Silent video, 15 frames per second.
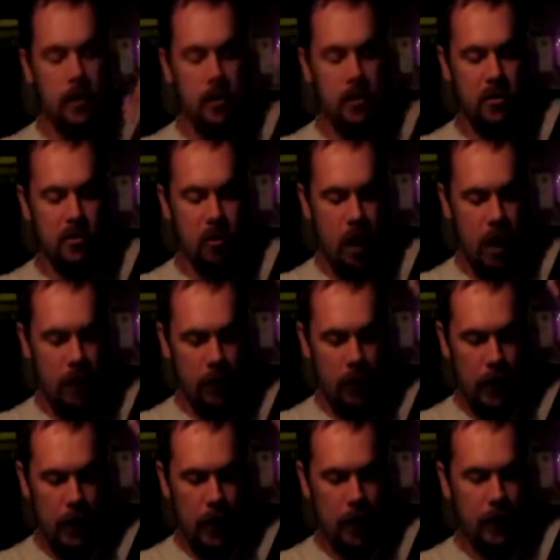can just drive
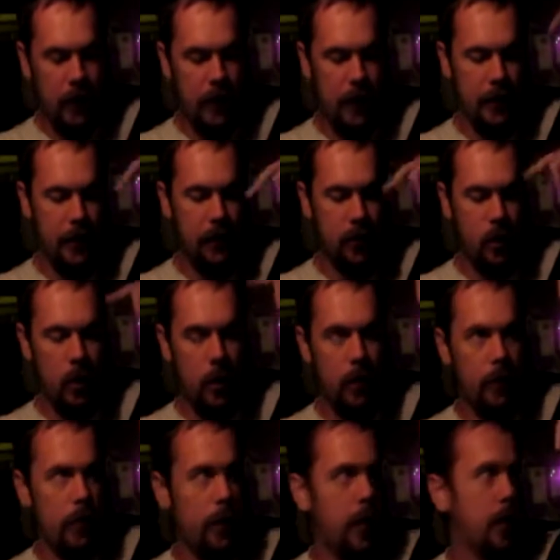around in sort
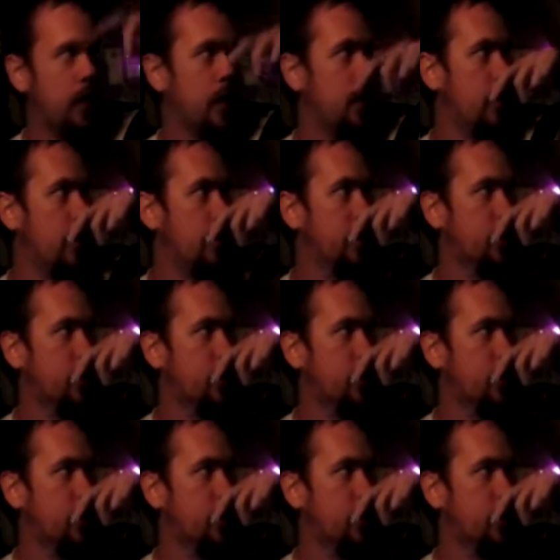of a